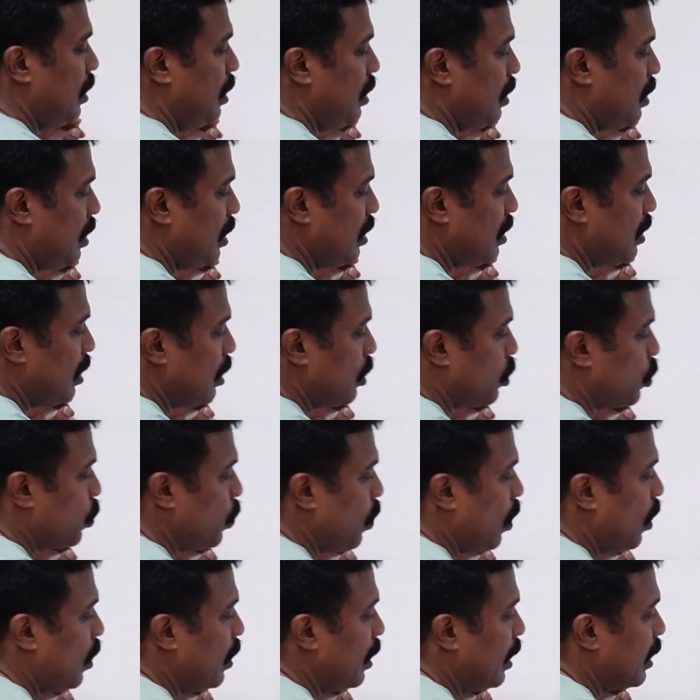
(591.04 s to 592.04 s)
this is the
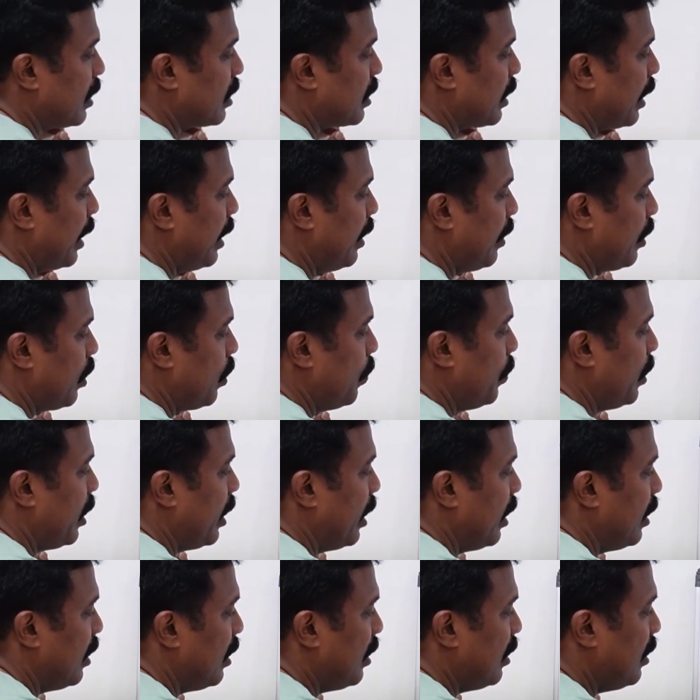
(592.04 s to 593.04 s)
small intestine, it will be
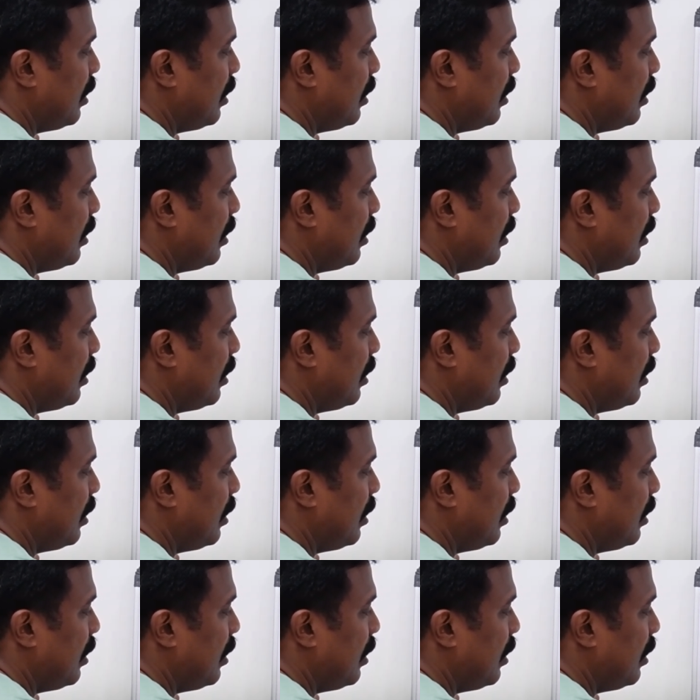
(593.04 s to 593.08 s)
here.